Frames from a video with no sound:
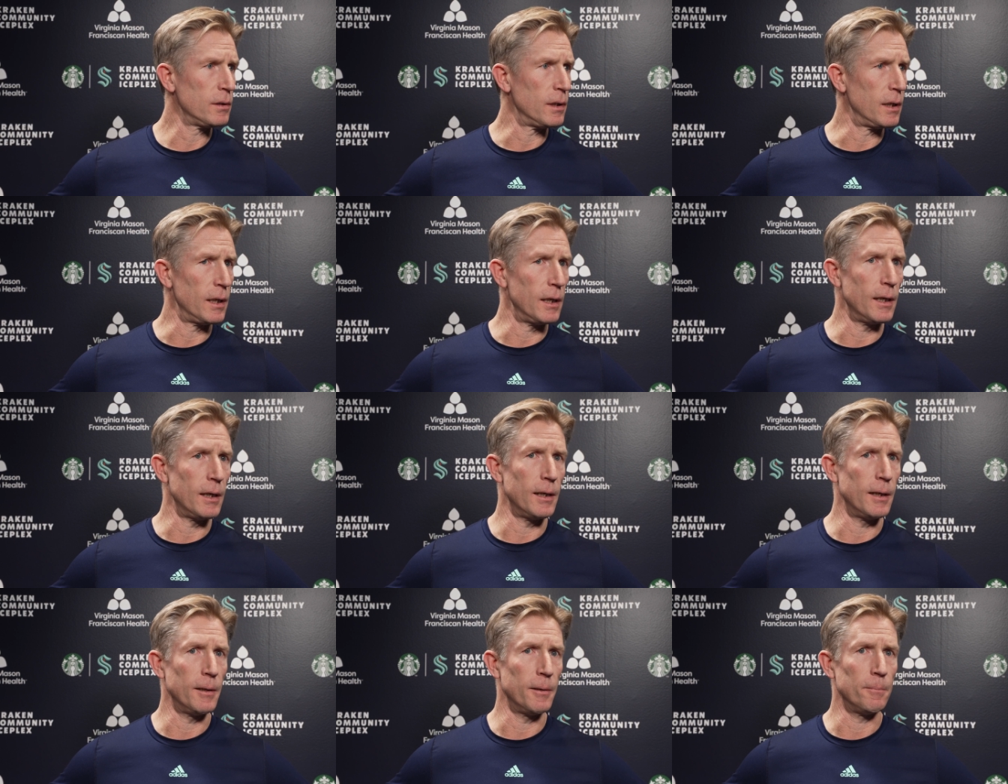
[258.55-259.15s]

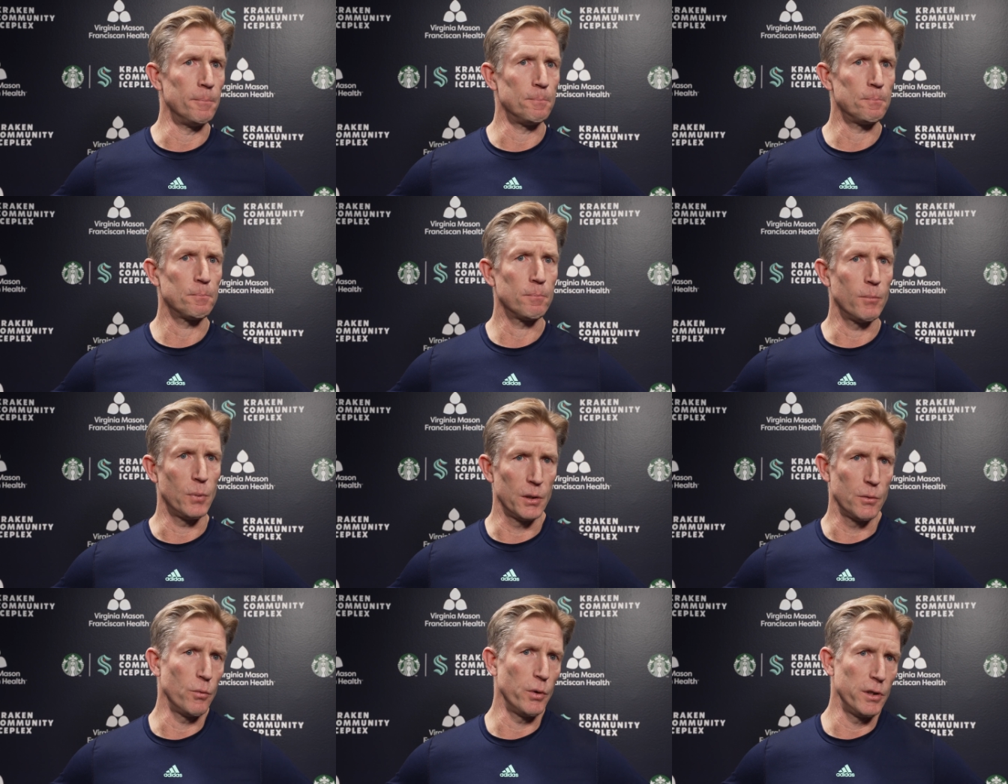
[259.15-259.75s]
Um,
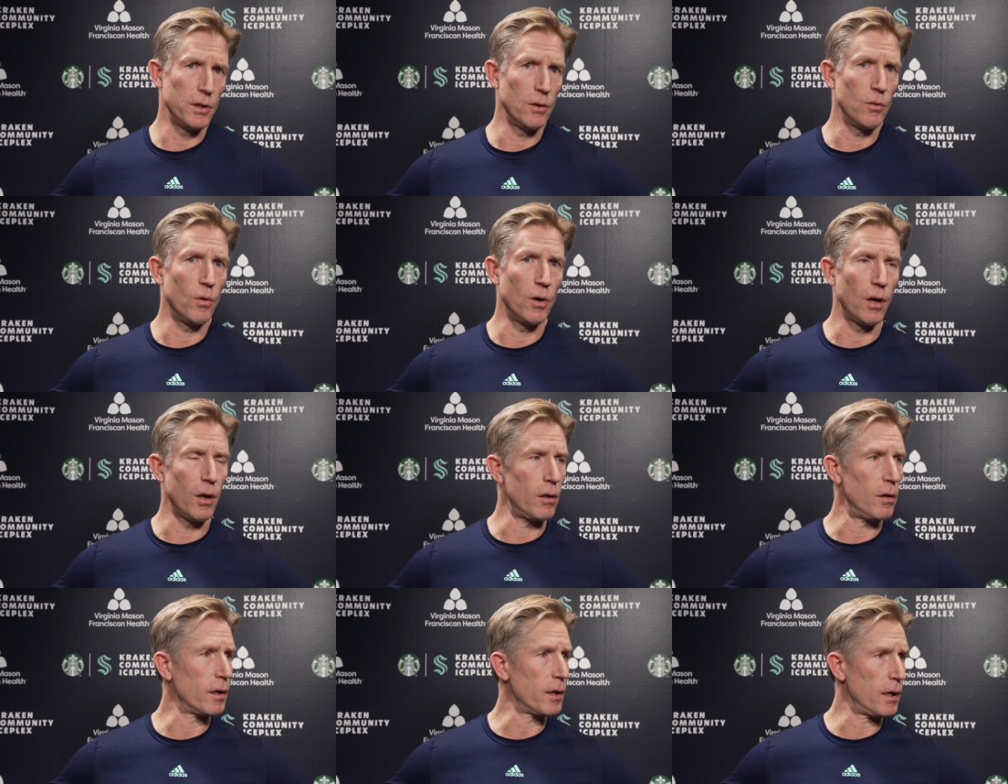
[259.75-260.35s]
but we did
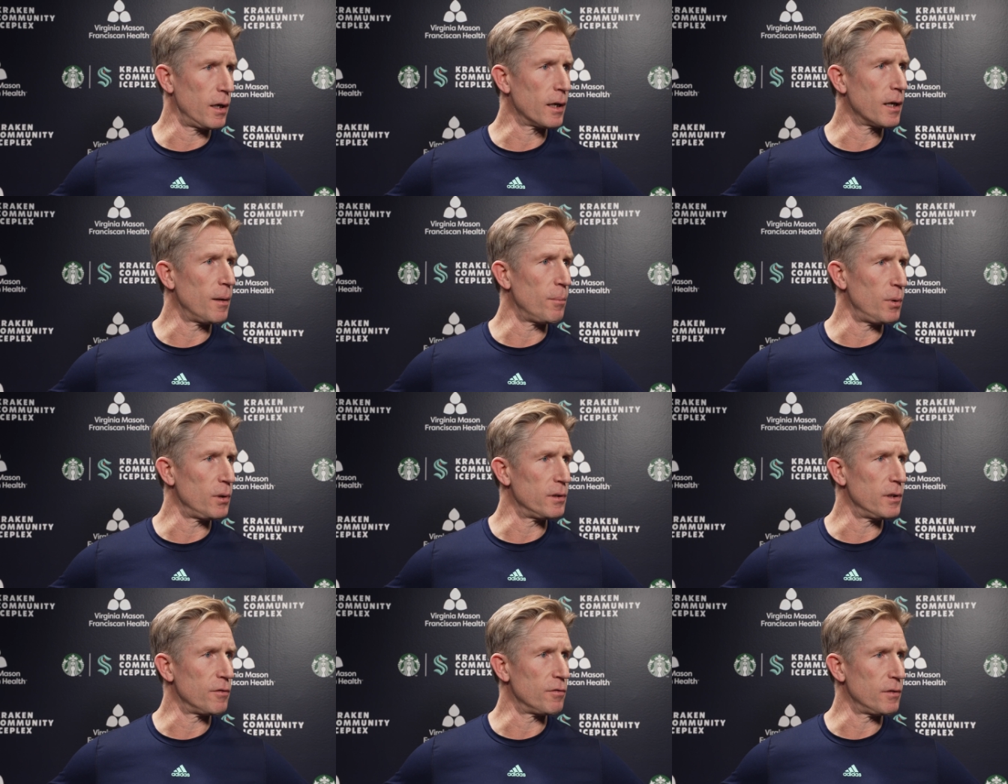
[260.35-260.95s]
want to look at a
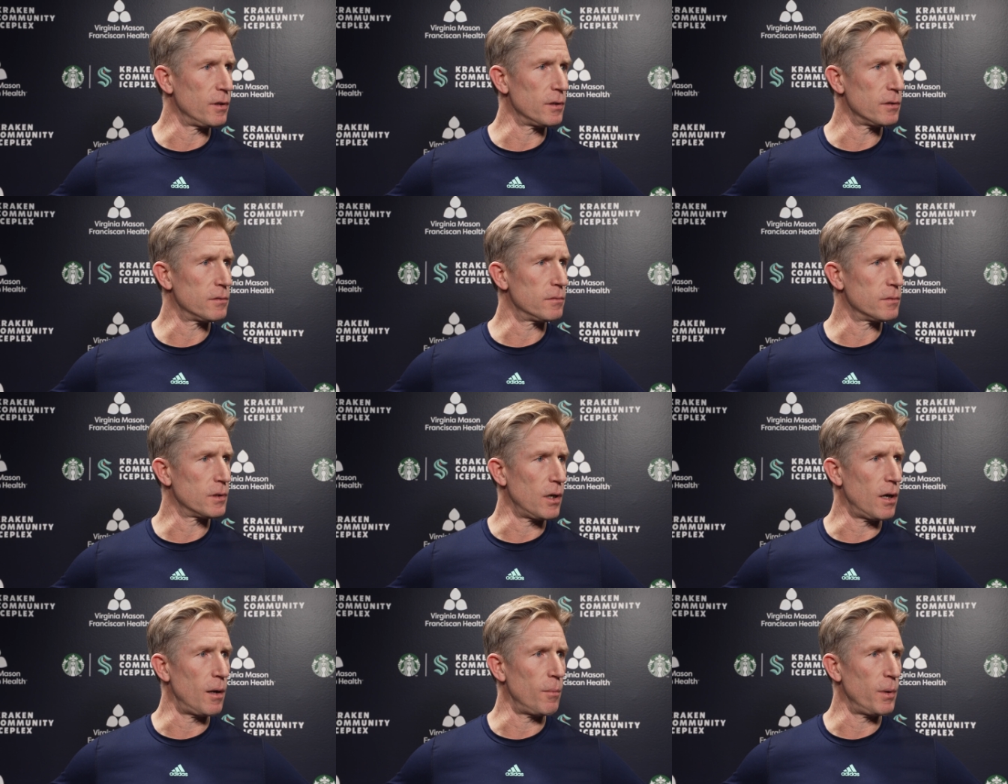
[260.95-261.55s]
couple different
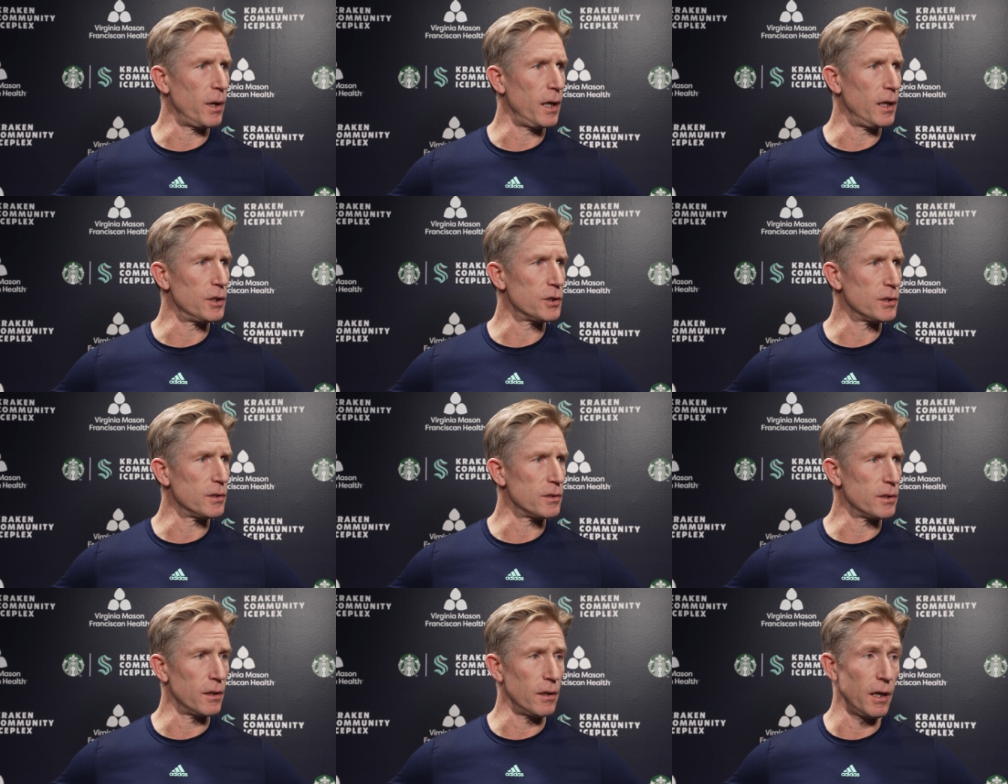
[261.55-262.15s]

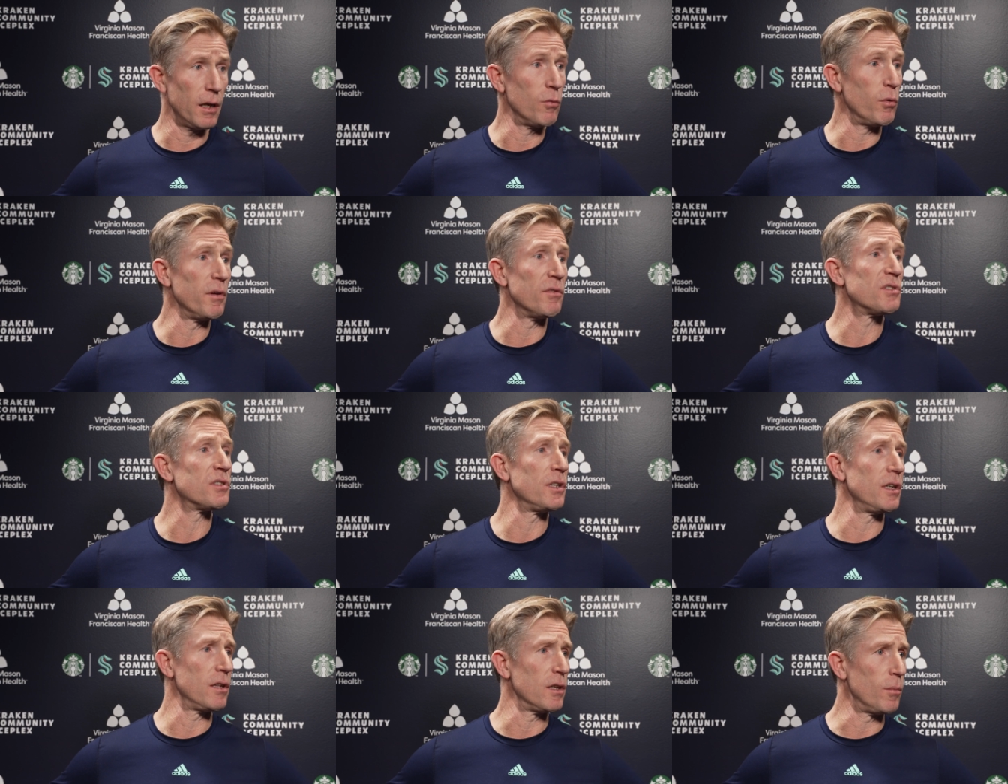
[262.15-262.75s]
combinations, and, and we've
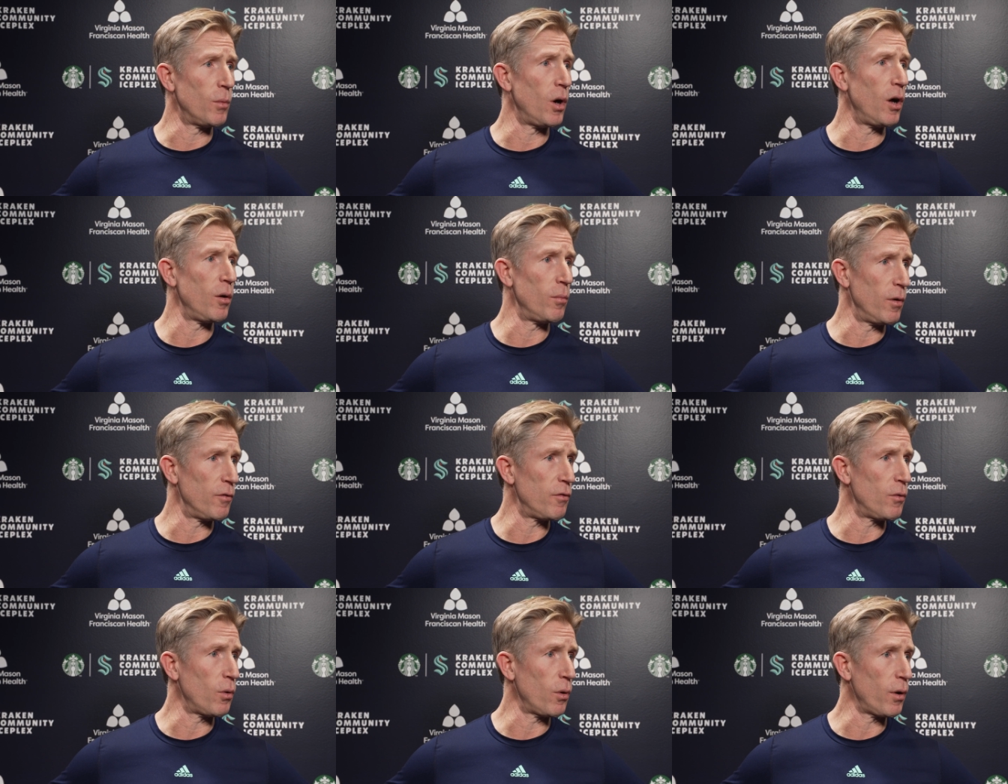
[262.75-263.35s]
seen them all
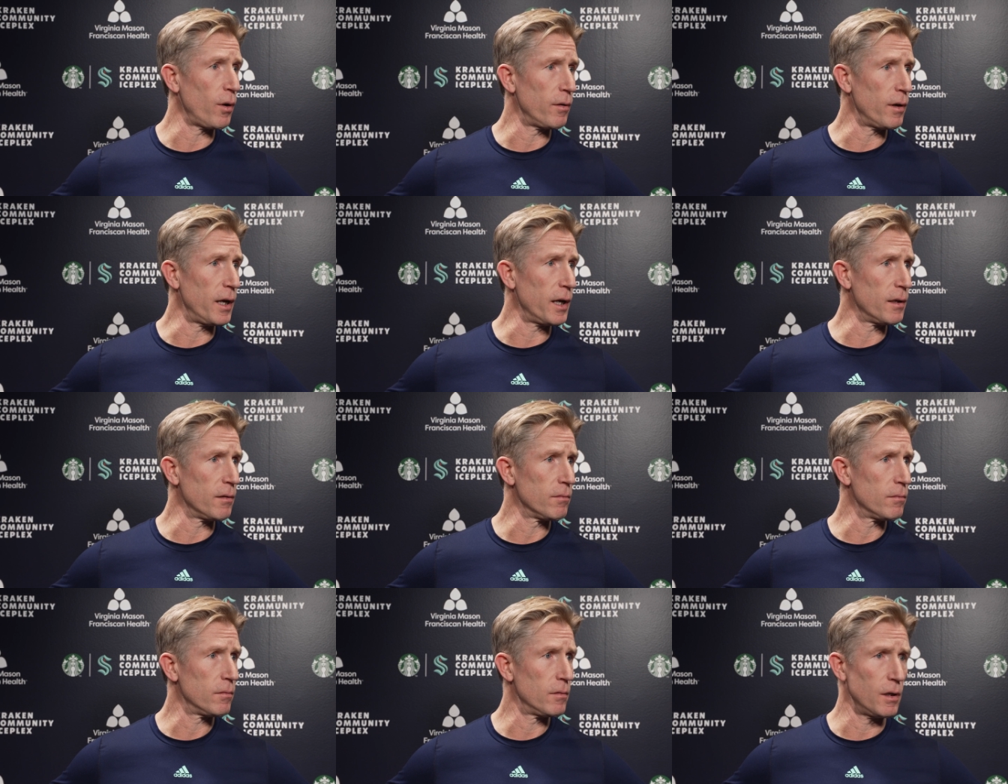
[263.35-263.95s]
before, right?